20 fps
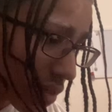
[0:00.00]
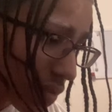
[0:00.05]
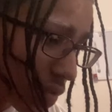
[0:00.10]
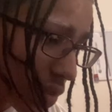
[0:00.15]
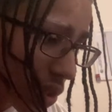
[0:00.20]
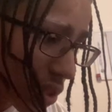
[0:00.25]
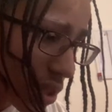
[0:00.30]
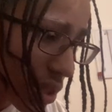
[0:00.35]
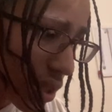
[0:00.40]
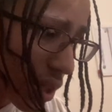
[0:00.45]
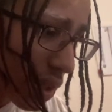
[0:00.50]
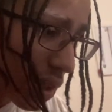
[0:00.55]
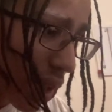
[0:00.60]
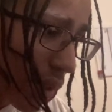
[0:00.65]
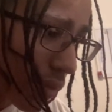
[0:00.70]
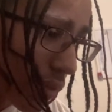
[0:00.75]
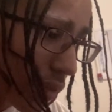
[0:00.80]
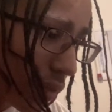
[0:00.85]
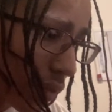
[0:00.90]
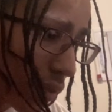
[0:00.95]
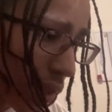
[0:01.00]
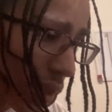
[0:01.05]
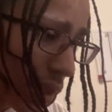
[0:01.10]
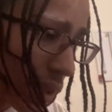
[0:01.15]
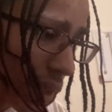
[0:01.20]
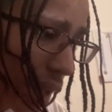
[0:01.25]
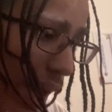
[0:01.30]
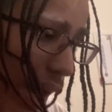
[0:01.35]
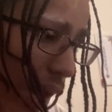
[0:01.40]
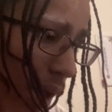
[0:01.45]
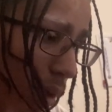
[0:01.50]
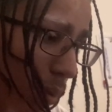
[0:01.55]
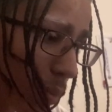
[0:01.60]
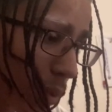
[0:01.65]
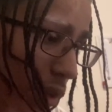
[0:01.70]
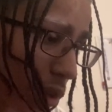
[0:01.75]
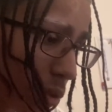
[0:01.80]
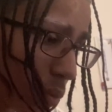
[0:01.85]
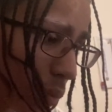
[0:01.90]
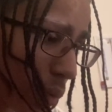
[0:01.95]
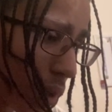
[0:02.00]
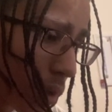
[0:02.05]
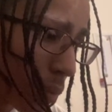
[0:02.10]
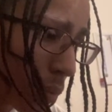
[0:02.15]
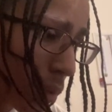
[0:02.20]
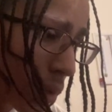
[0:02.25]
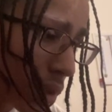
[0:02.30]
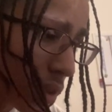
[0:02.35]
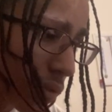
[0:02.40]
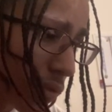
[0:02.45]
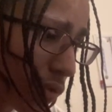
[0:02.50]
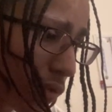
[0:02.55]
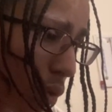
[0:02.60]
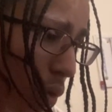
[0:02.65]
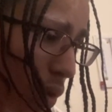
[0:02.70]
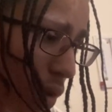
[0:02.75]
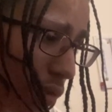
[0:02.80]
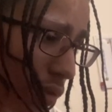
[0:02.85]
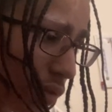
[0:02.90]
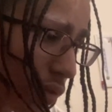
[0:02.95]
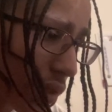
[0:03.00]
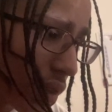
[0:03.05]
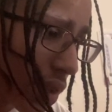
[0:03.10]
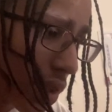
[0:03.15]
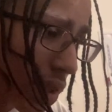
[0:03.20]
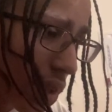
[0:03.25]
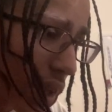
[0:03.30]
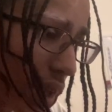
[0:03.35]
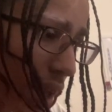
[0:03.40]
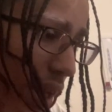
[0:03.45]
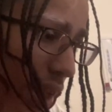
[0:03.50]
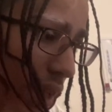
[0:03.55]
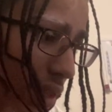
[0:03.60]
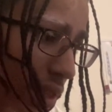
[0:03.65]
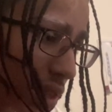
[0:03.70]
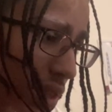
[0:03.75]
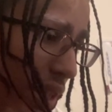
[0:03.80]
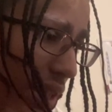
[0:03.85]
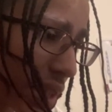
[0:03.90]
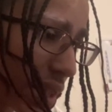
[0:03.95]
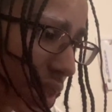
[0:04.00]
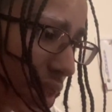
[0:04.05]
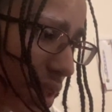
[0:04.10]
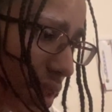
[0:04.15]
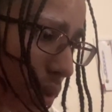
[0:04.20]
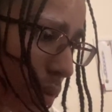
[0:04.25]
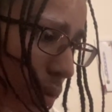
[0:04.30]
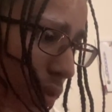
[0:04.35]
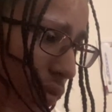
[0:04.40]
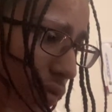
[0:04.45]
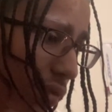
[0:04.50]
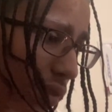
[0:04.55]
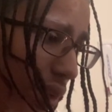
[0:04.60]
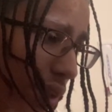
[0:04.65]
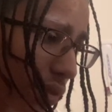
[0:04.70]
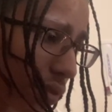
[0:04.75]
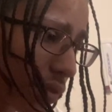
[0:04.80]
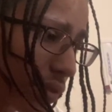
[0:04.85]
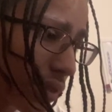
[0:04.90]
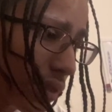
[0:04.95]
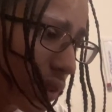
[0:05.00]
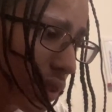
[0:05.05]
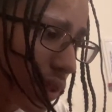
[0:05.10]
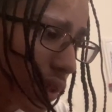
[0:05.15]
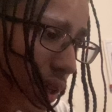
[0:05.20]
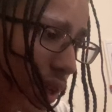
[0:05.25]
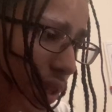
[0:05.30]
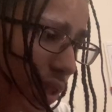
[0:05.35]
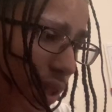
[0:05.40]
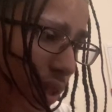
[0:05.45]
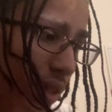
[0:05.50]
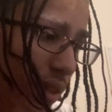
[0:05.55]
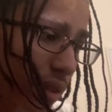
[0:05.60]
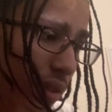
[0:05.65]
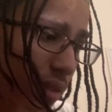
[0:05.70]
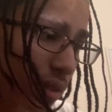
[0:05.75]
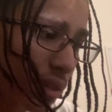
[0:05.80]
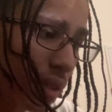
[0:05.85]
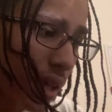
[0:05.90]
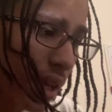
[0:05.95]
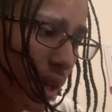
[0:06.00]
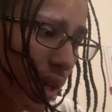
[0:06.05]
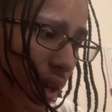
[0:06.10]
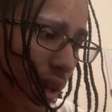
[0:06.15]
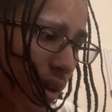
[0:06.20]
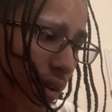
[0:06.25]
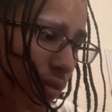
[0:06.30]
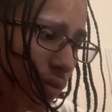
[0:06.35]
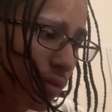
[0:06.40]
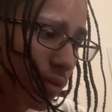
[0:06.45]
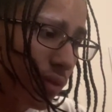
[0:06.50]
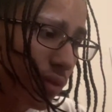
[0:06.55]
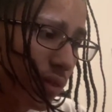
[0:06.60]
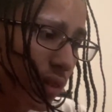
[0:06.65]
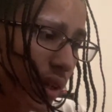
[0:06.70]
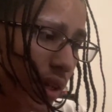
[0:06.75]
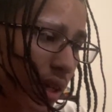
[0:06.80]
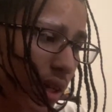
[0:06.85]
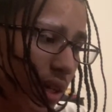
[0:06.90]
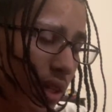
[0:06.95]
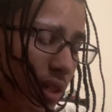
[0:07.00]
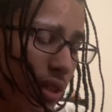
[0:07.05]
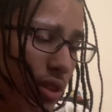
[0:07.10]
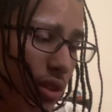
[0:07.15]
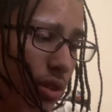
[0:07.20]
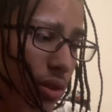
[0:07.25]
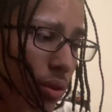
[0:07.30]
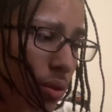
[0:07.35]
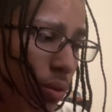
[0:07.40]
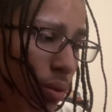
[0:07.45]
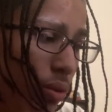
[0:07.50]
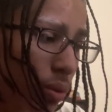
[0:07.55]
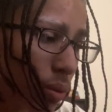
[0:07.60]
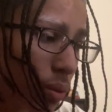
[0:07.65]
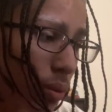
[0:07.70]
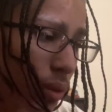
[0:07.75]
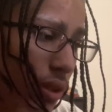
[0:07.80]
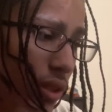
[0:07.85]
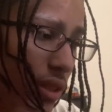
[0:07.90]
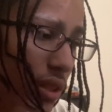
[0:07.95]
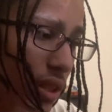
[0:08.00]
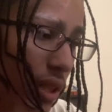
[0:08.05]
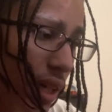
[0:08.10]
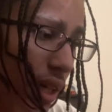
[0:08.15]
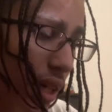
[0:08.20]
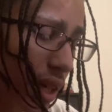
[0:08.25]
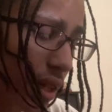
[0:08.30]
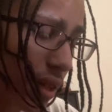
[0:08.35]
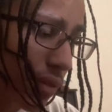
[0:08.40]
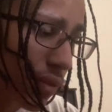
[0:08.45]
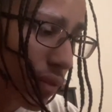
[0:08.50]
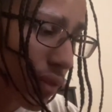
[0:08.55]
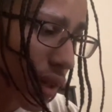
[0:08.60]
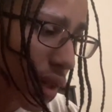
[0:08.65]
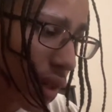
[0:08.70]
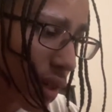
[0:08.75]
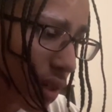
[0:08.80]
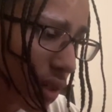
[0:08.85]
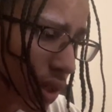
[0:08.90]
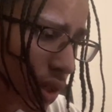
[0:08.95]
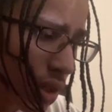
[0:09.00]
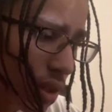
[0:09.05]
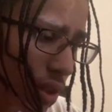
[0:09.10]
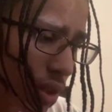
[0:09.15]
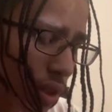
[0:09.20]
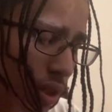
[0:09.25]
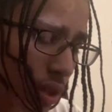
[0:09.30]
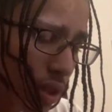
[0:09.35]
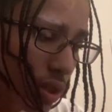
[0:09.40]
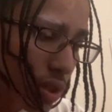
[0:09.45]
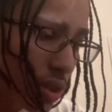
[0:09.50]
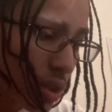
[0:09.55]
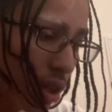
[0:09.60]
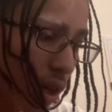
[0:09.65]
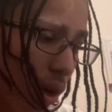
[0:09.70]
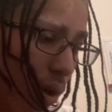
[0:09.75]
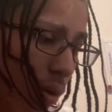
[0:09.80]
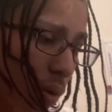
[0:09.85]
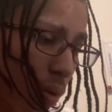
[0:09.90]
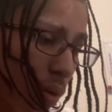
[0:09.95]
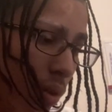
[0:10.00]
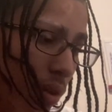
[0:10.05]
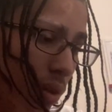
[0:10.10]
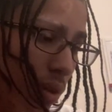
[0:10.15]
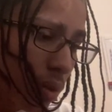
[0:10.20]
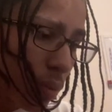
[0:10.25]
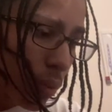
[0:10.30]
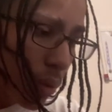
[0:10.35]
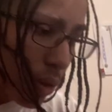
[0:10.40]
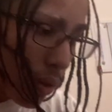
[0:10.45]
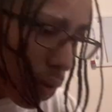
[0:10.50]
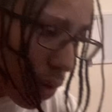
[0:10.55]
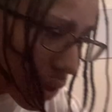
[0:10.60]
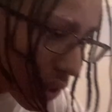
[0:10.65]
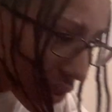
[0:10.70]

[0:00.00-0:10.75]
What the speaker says: versus 11th. The Auburn one was 4th, and San Diego was 5th, and then the FAU was 8th. So, we're going